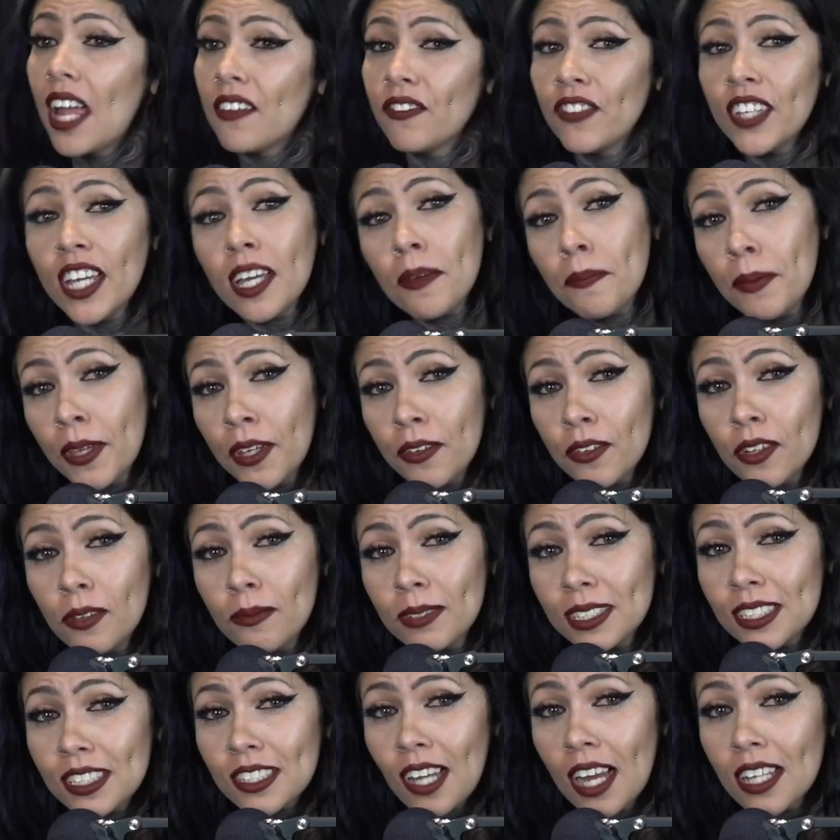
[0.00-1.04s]
And VIP room
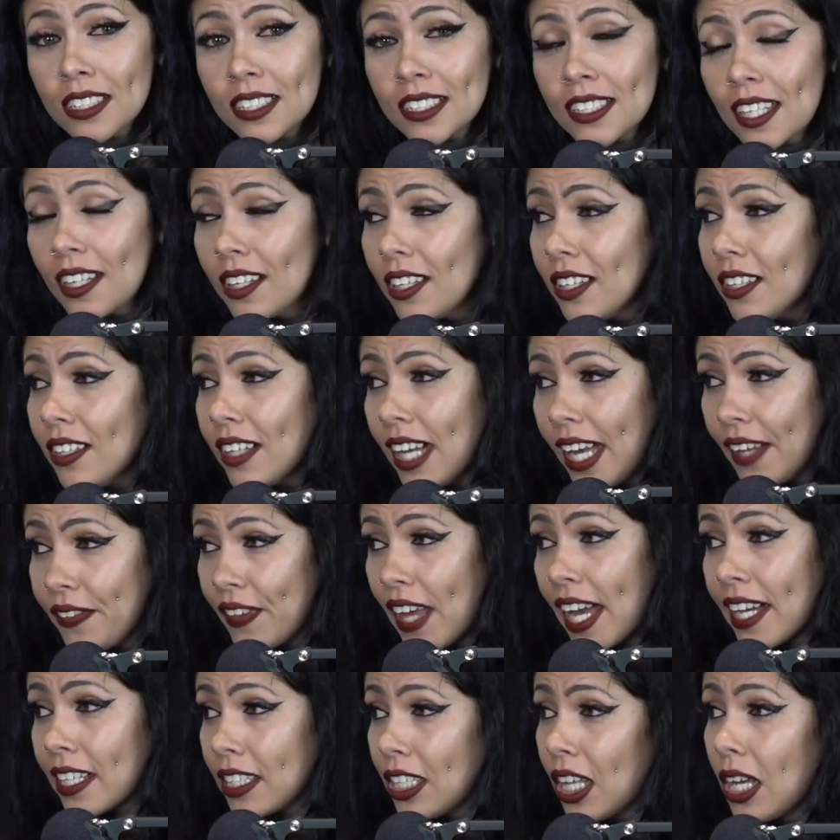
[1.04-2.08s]
in Scottsdale at
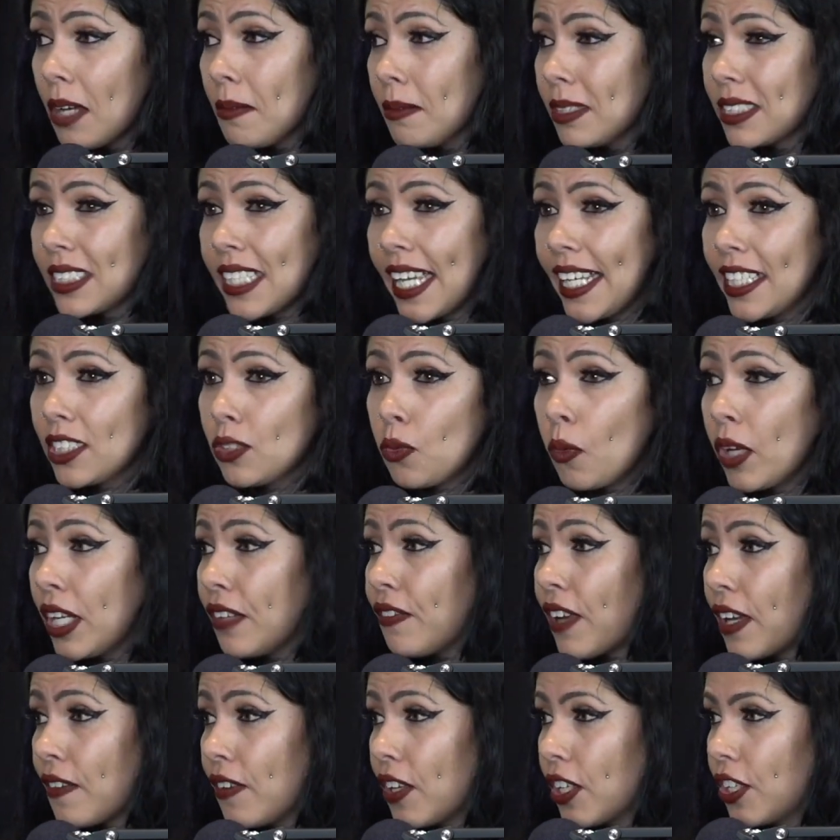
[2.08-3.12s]
that club is like
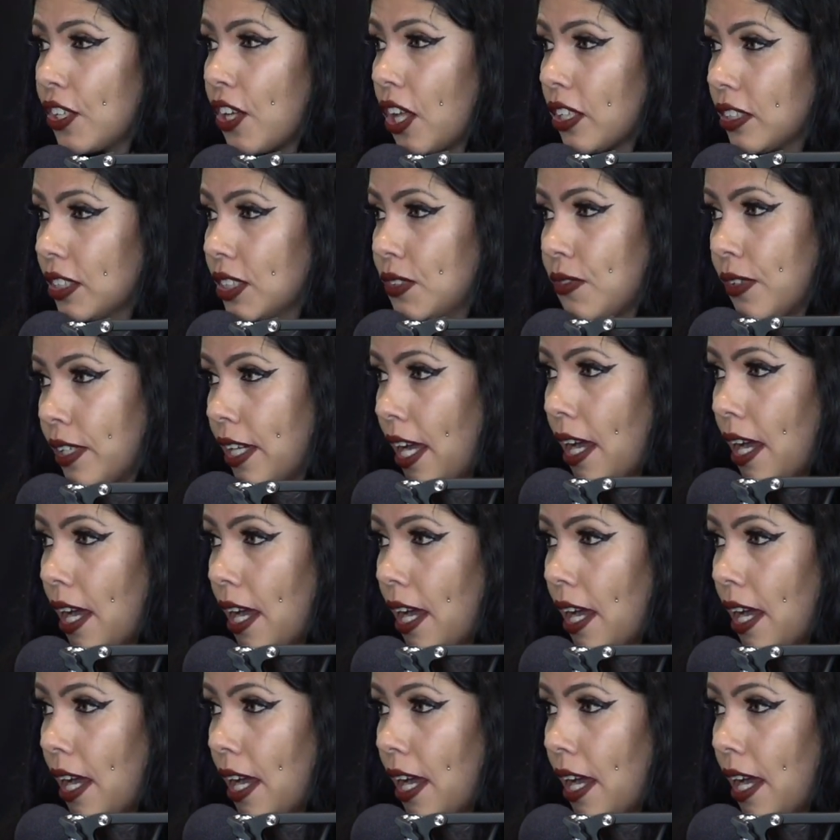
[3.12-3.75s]
$2,500 for an